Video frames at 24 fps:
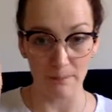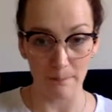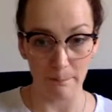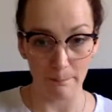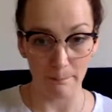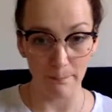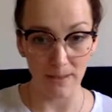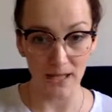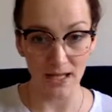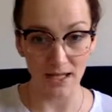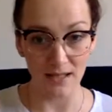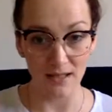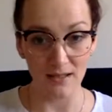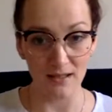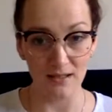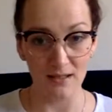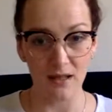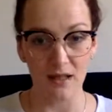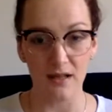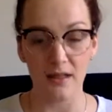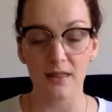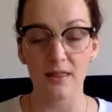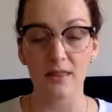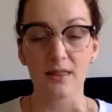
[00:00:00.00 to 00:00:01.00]
Bing!
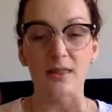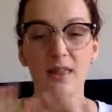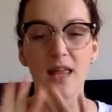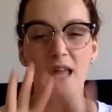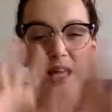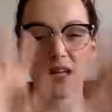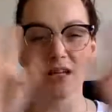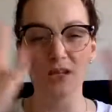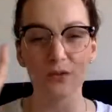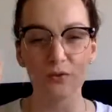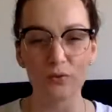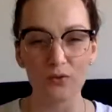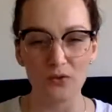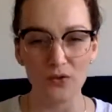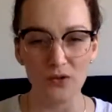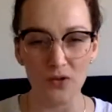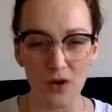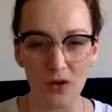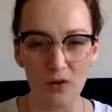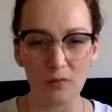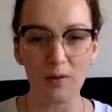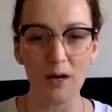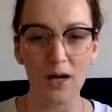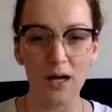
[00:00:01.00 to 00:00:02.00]
Thank you
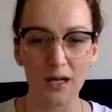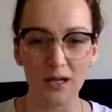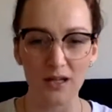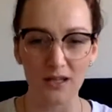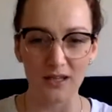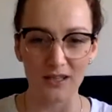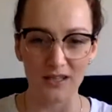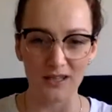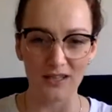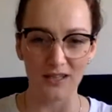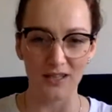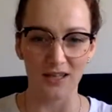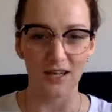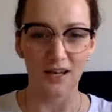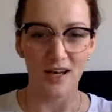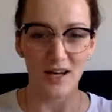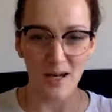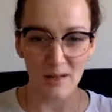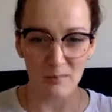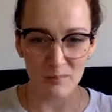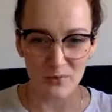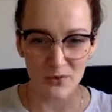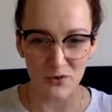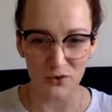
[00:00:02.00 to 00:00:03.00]
so much.
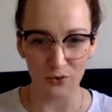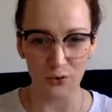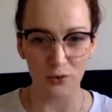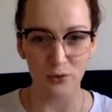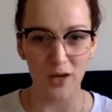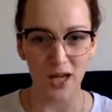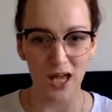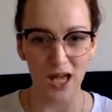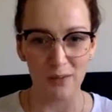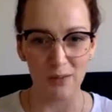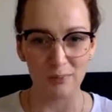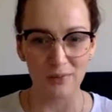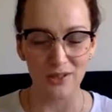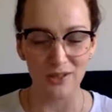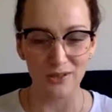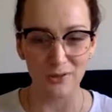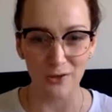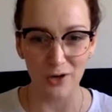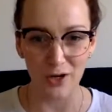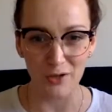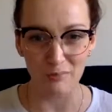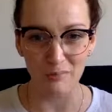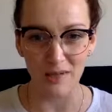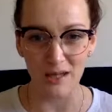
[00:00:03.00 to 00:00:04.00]
I'm so happy you're
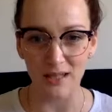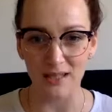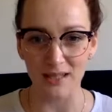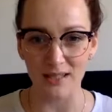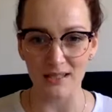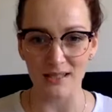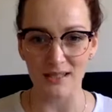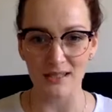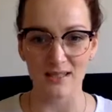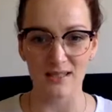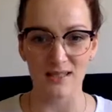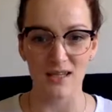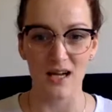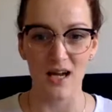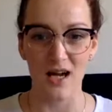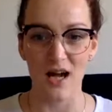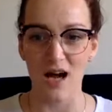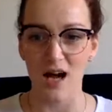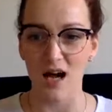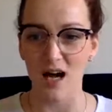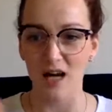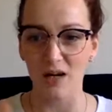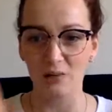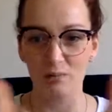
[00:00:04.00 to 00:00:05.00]
on my list.
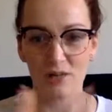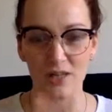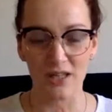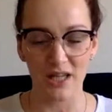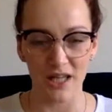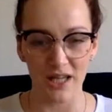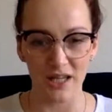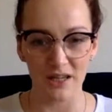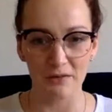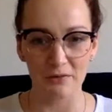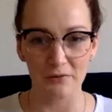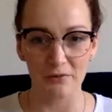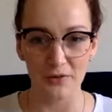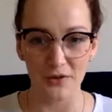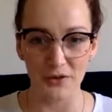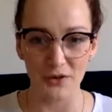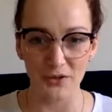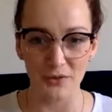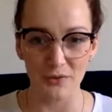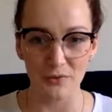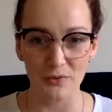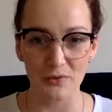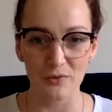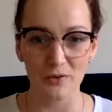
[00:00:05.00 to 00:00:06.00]
I will care for
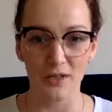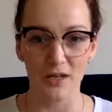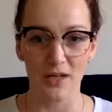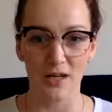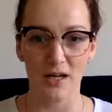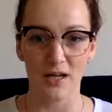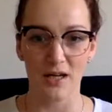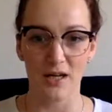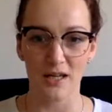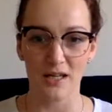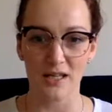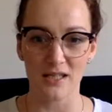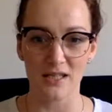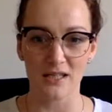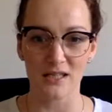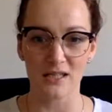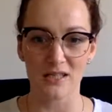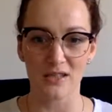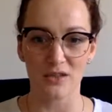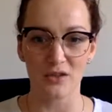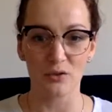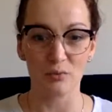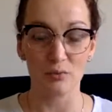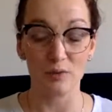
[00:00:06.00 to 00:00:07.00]
you, and
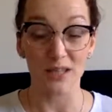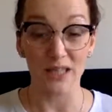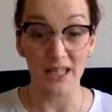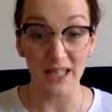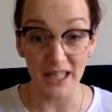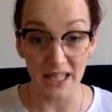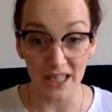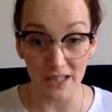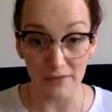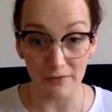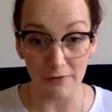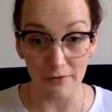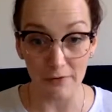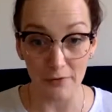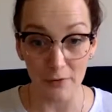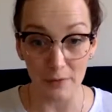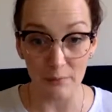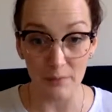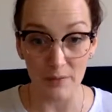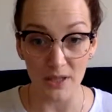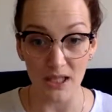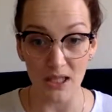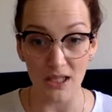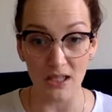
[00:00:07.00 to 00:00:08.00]
you will hear from
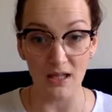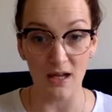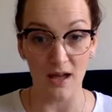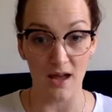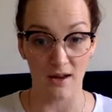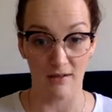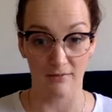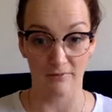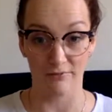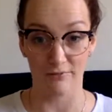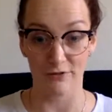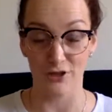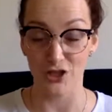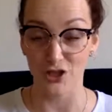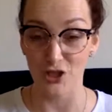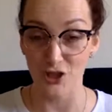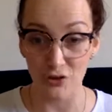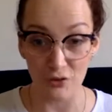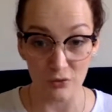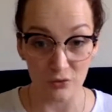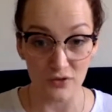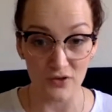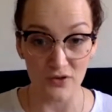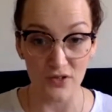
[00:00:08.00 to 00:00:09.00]
me every
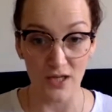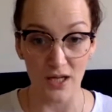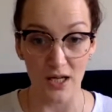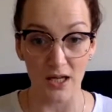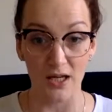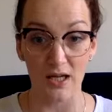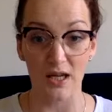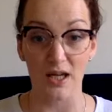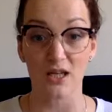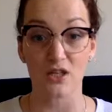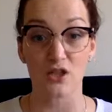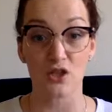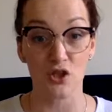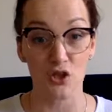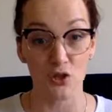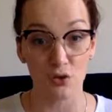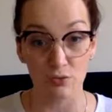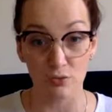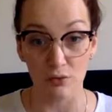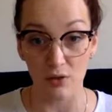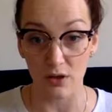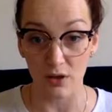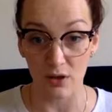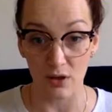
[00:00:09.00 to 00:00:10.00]
Tuesday at
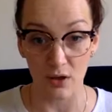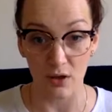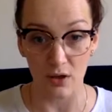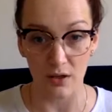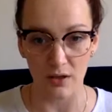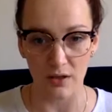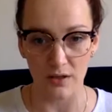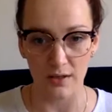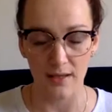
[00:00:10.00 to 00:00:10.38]
2:00.